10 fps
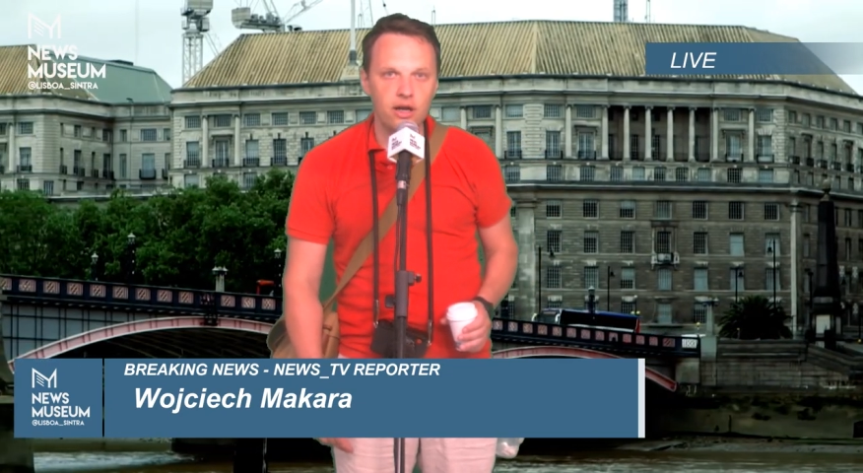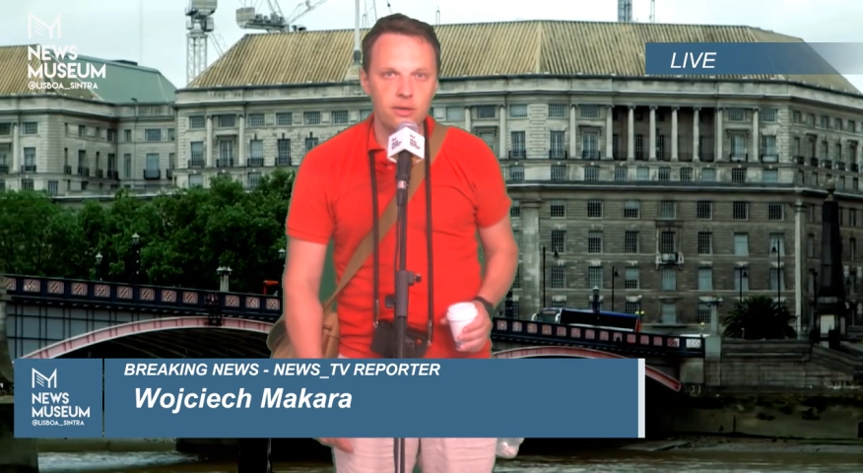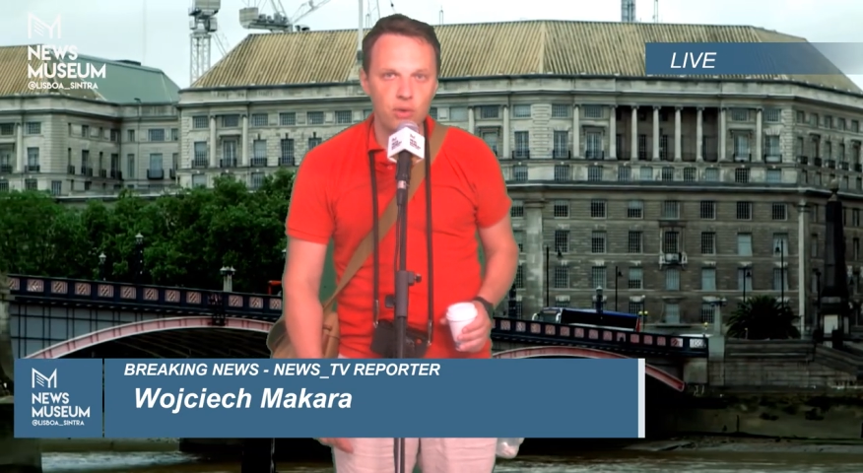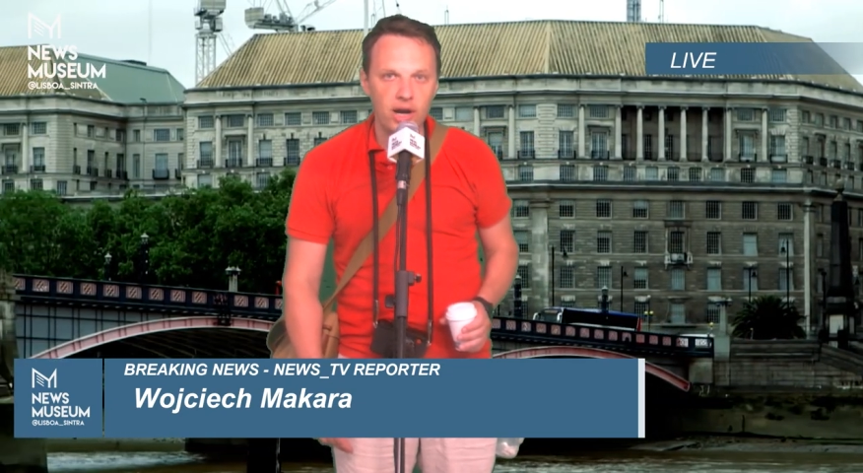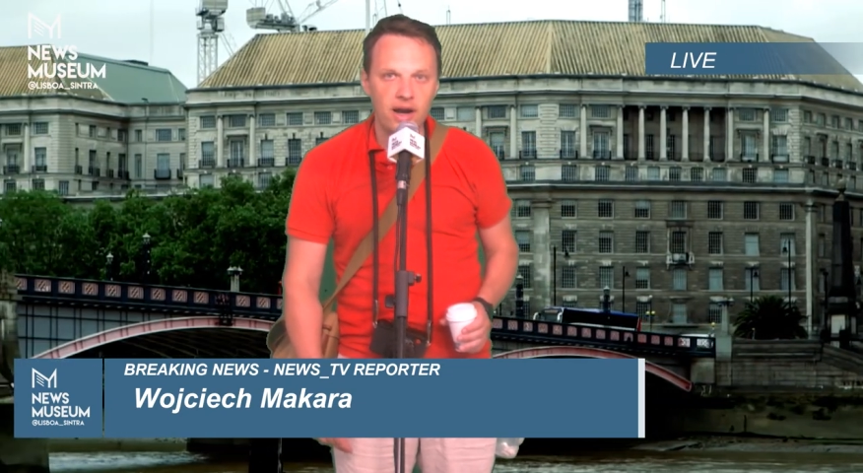her
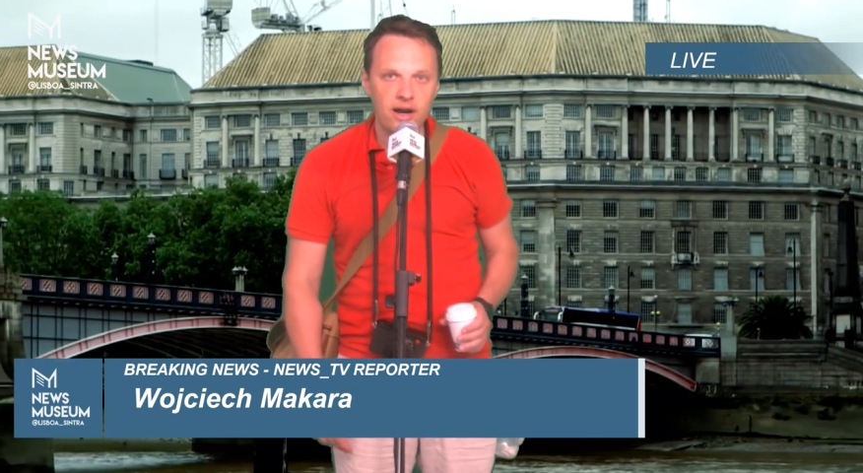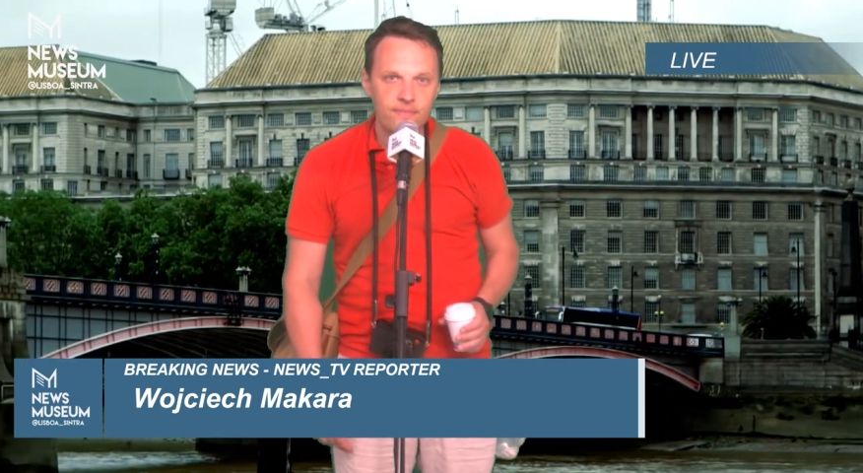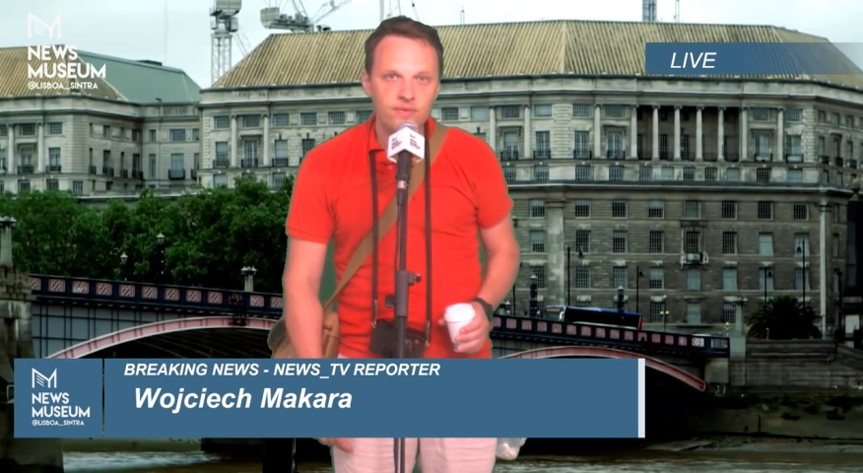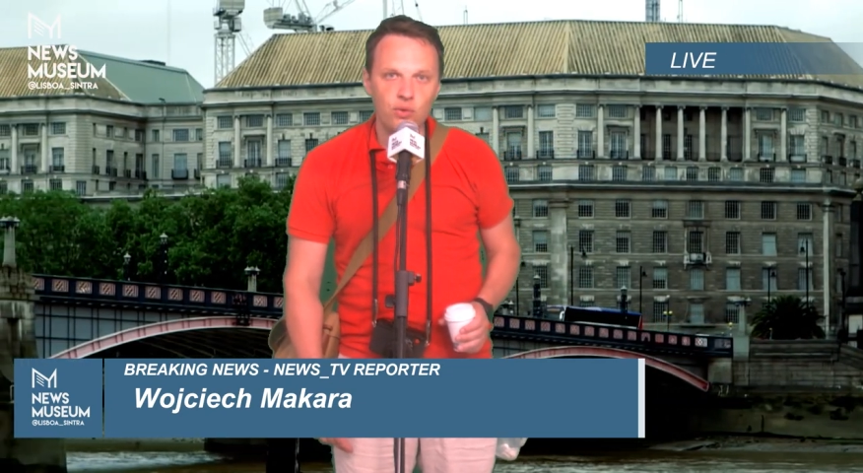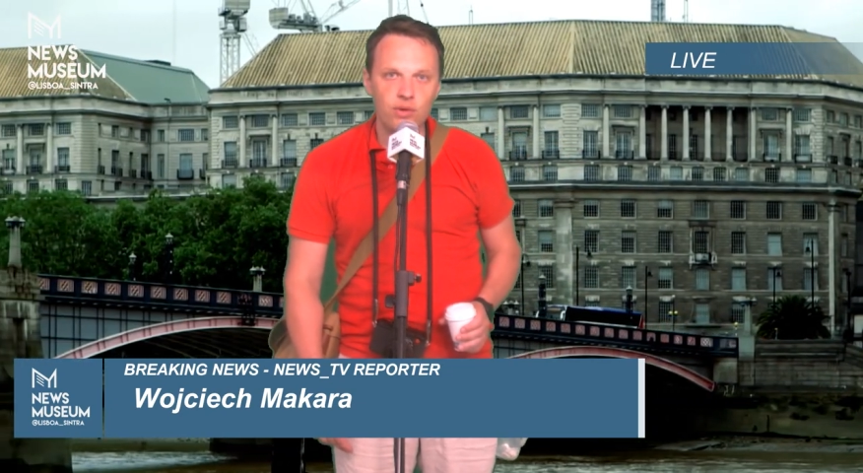bra.
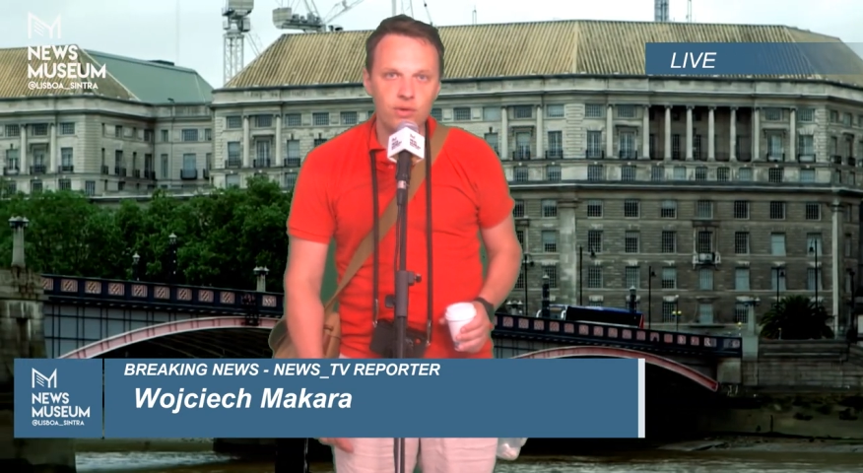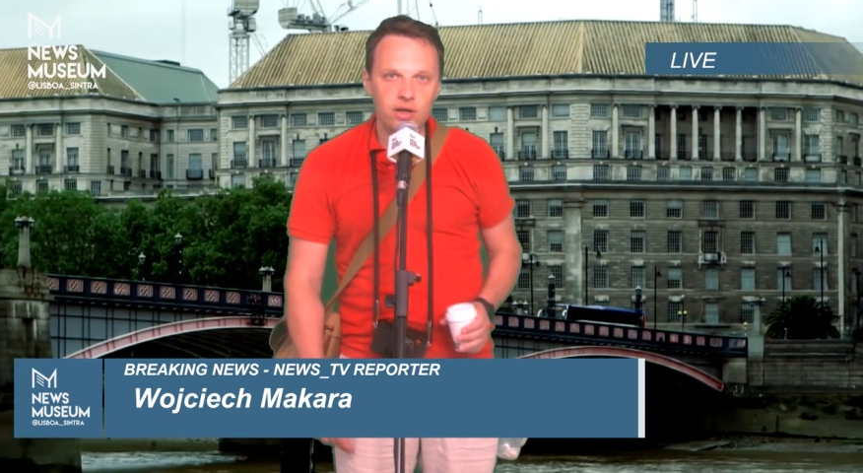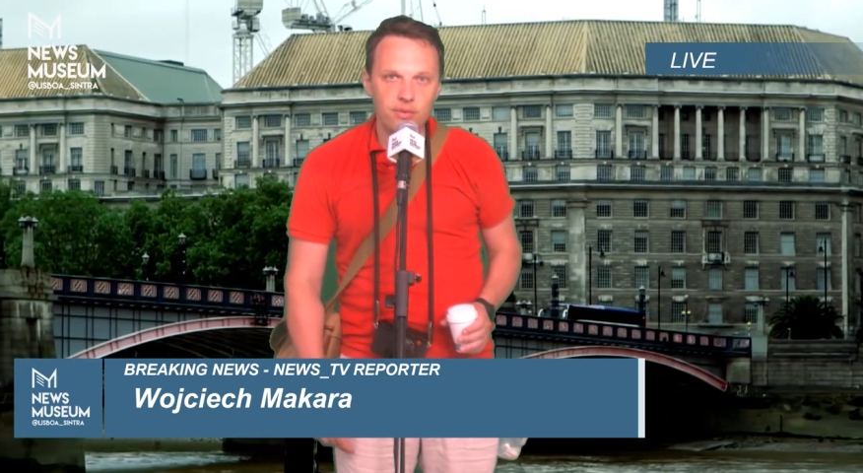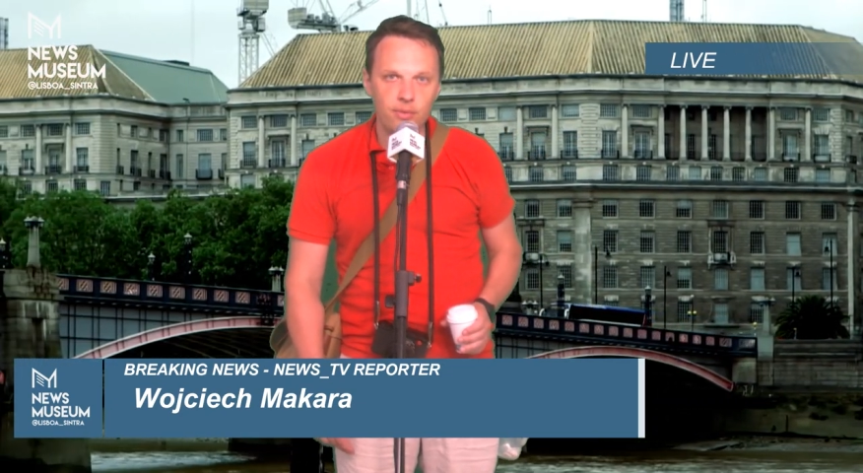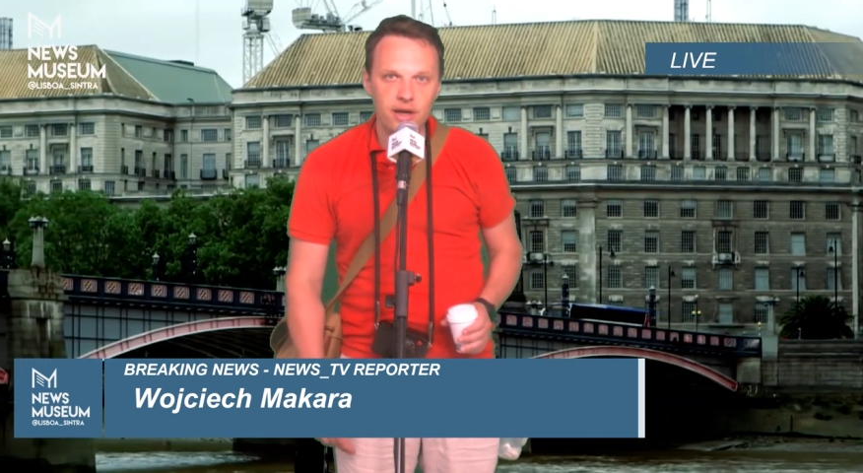We will
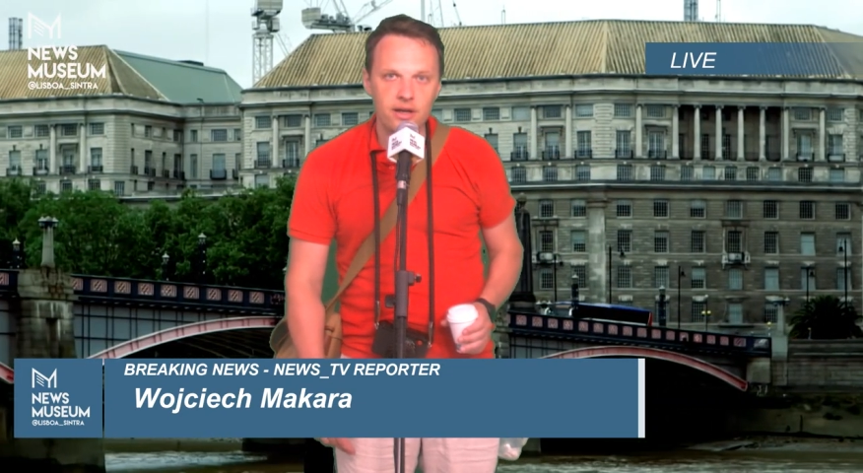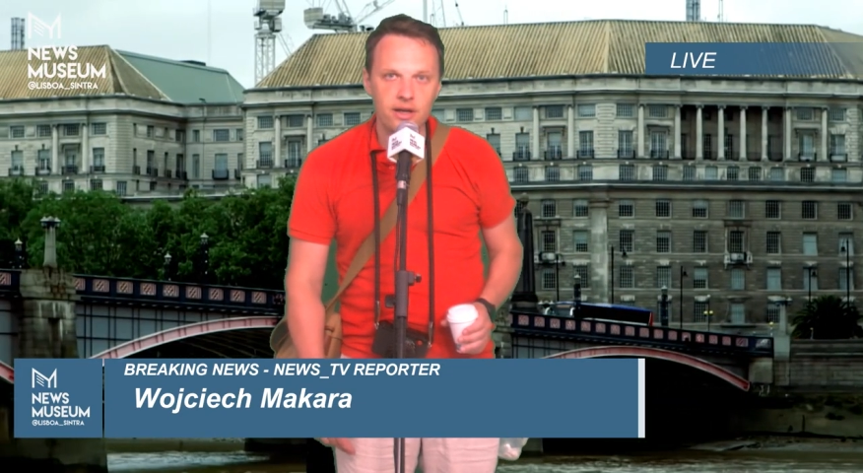remain